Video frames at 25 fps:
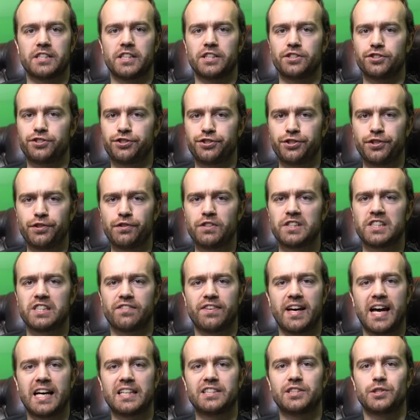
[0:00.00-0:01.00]
insurers have
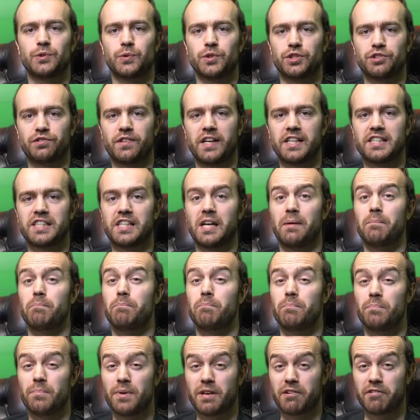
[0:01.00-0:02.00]
had to address a
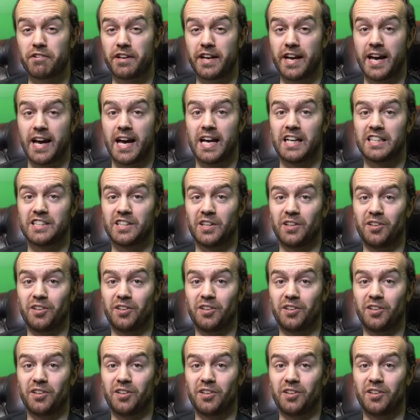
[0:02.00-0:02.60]
myriad